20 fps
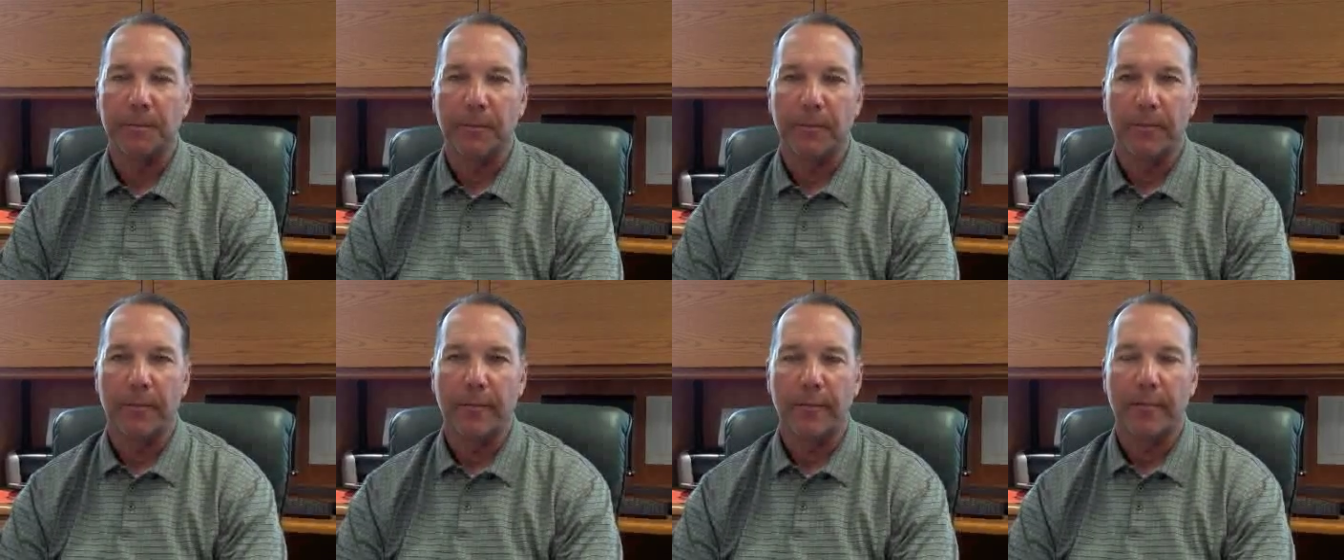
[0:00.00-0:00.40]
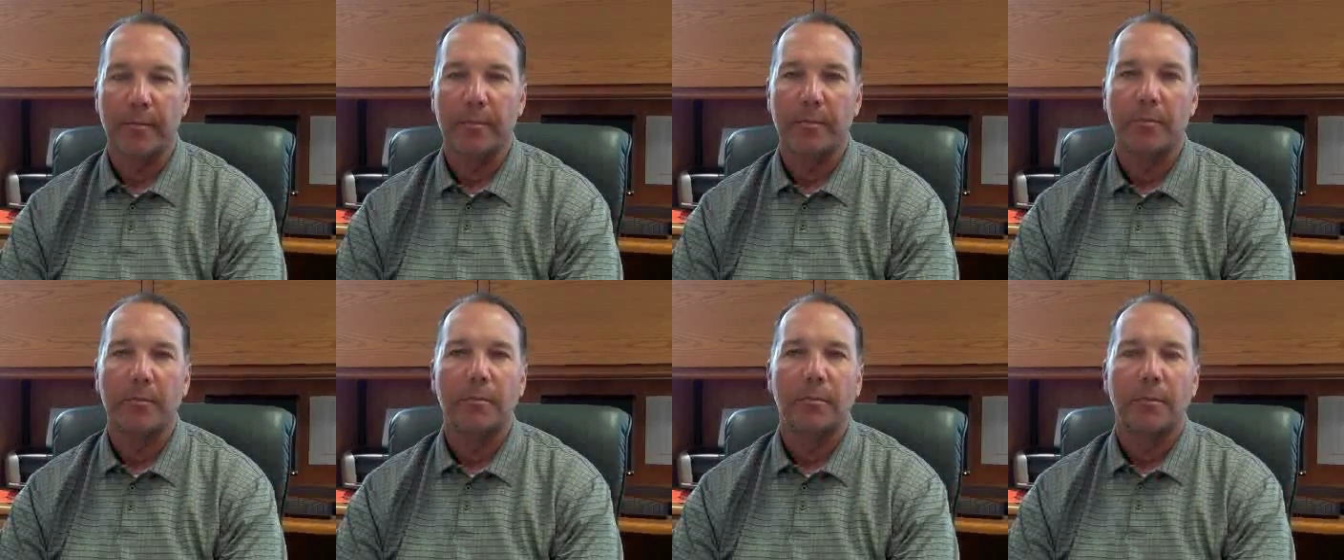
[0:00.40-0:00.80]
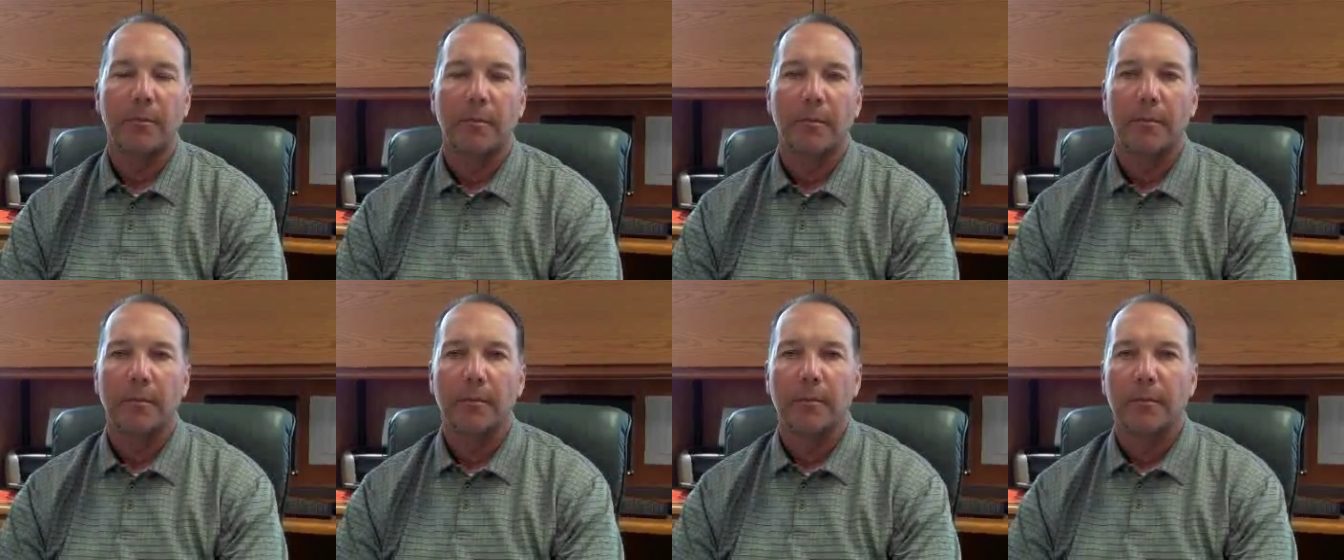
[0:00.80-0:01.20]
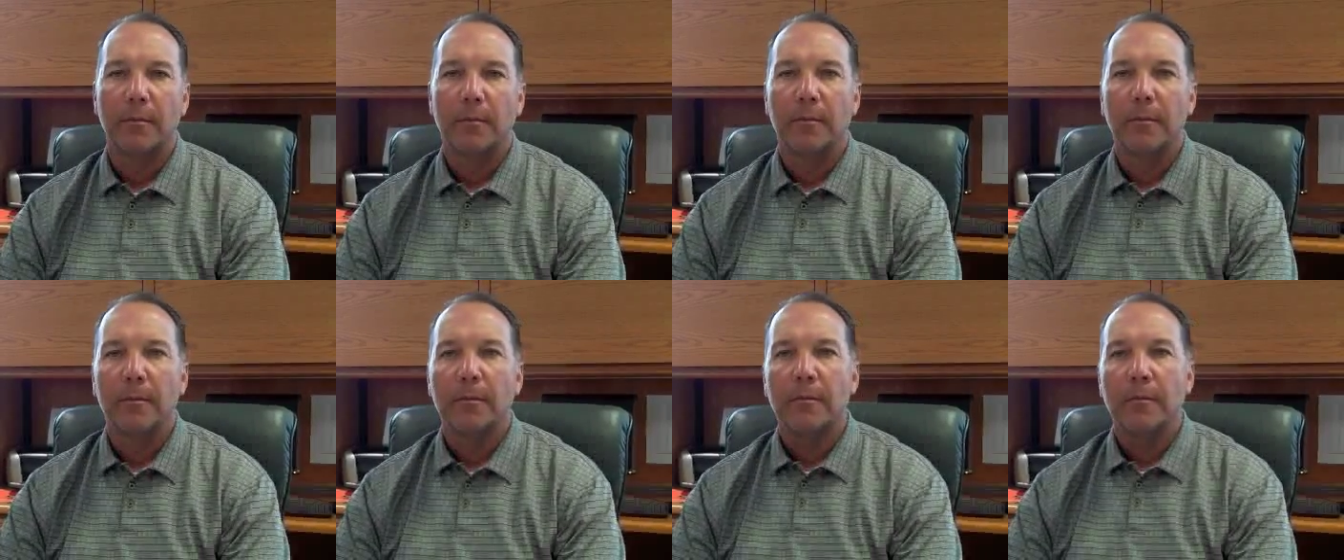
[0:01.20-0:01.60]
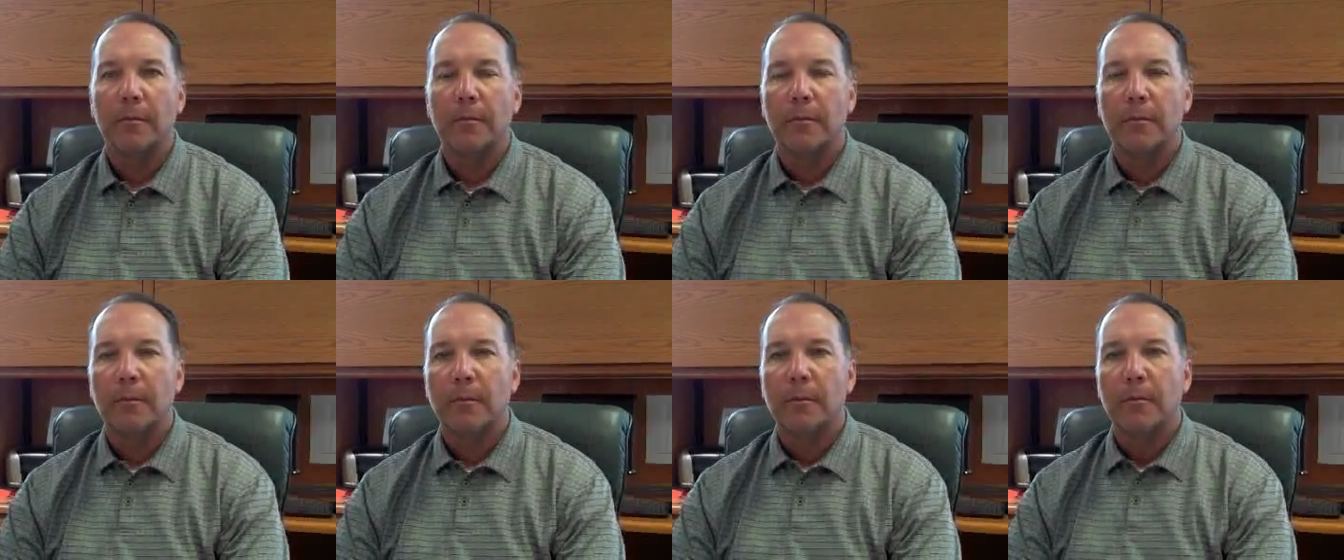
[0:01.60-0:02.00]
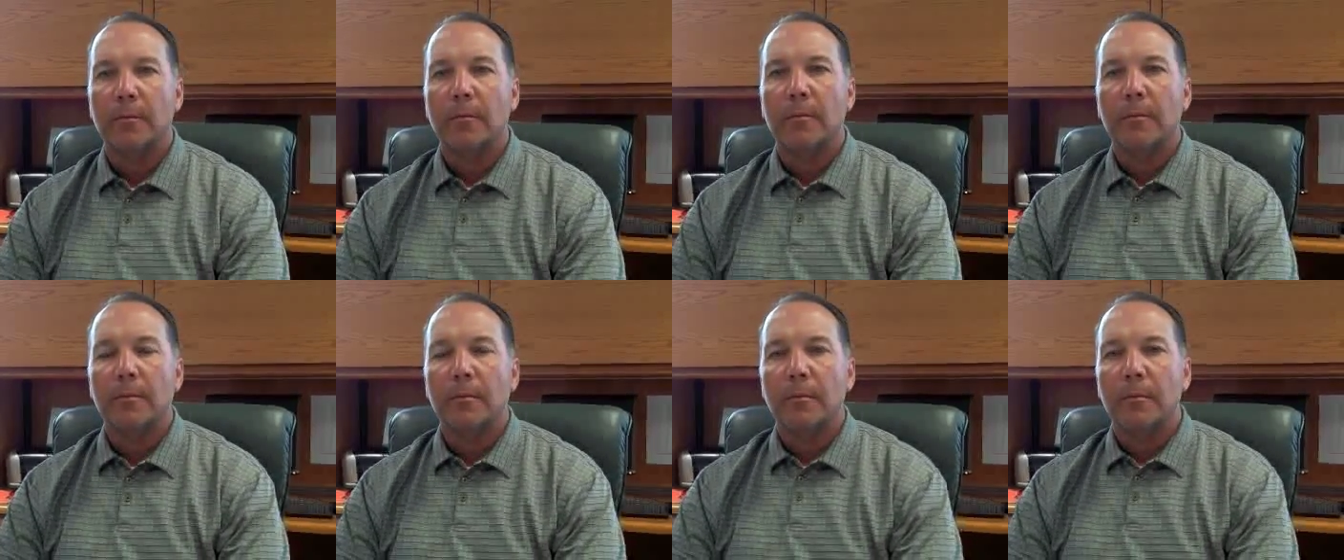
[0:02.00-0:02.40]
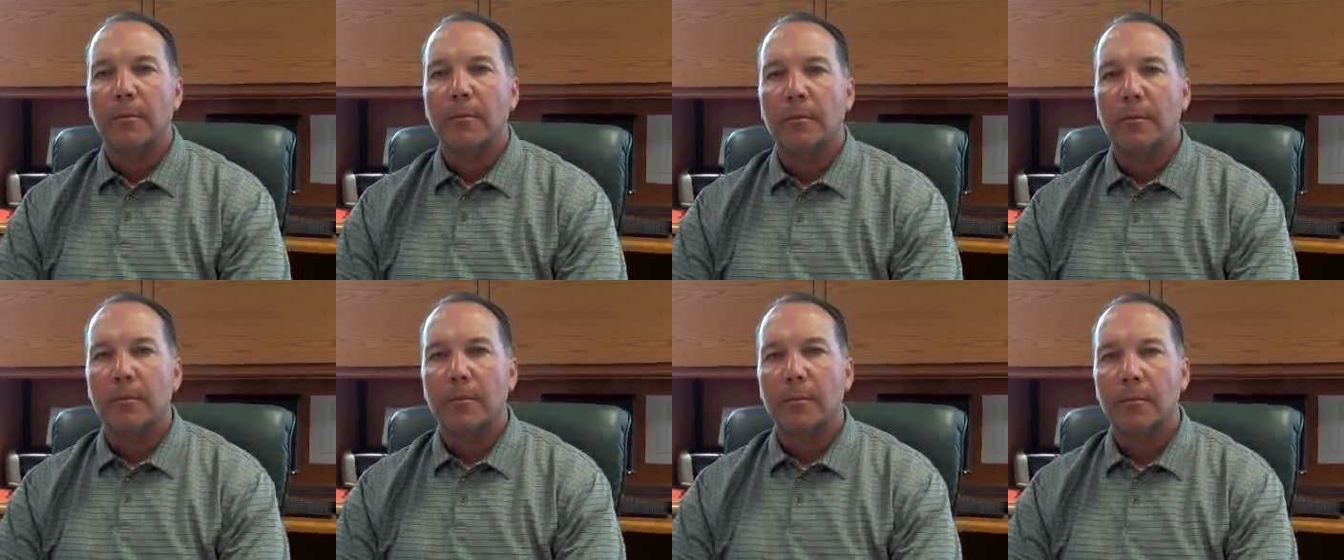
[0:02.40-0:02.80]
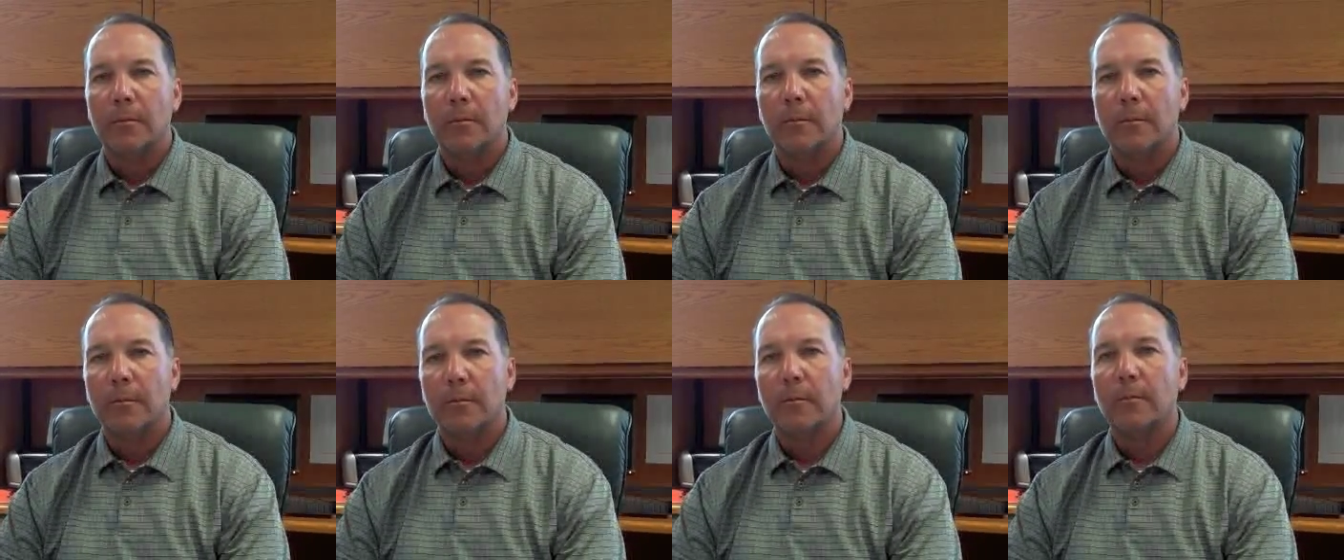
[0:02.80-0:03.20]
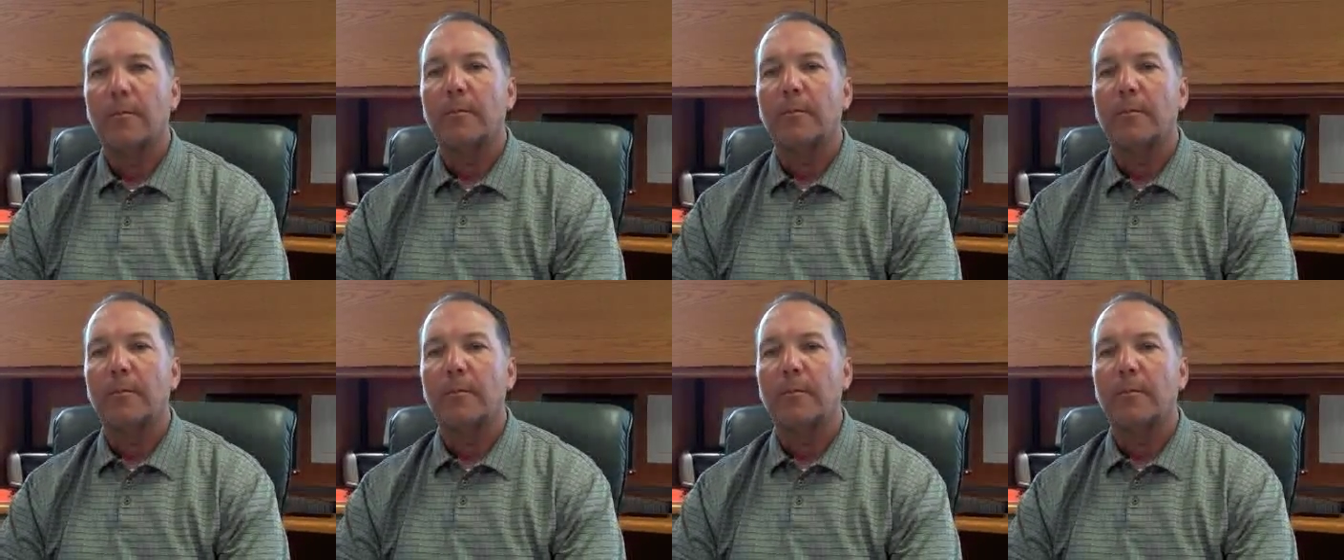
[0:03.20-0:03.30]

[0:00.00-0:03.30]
And you're now entering your final matchup with U T Brownsville.